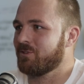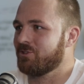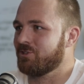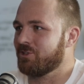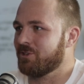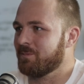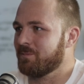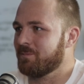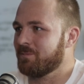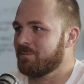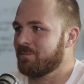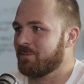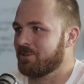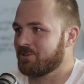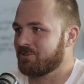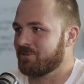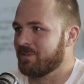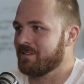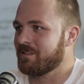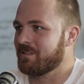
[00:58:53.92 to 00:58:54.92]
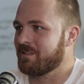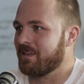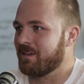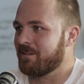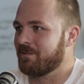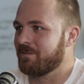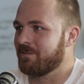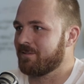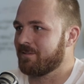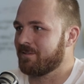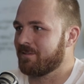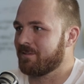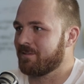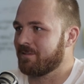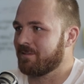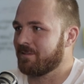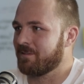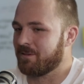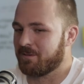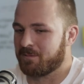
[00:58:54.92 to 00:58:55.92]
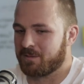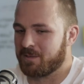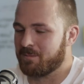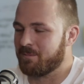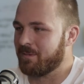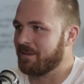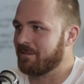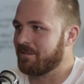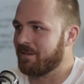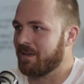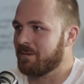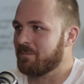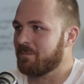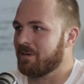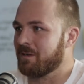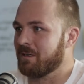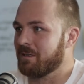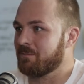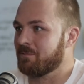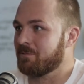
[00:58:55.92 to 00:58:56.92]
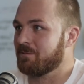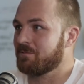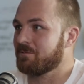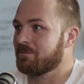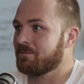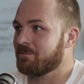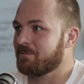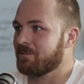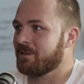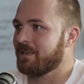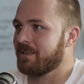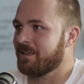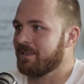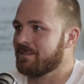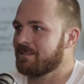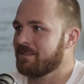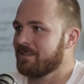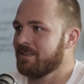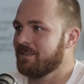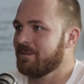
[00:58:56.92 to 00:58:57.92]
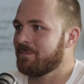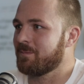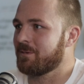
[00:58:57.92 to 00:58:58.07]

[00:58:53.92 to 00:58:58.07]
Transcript: gym, my strength stuff, I can maintain my level really easily,